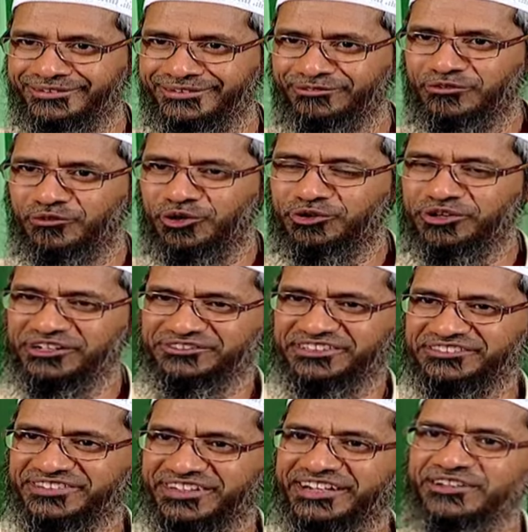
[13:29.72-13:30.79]
We want to give
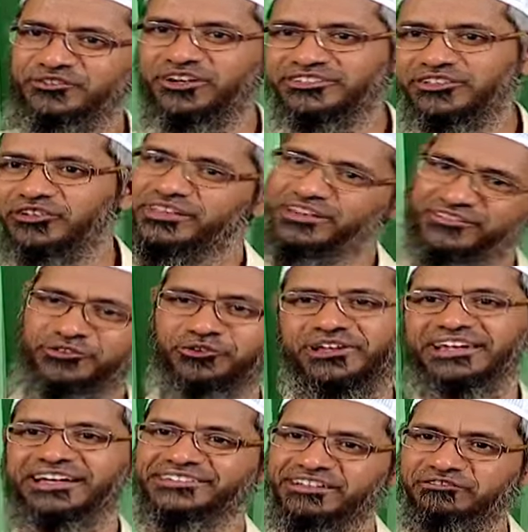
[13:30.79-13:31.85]
600, He wants 1000. Then we, okay,
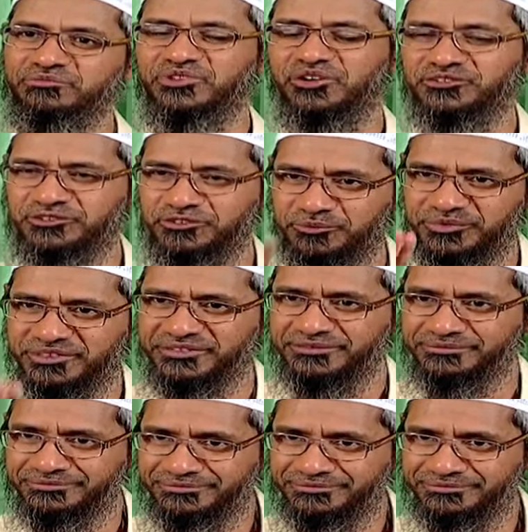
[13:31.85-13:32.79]
let's give him 1000 rupees.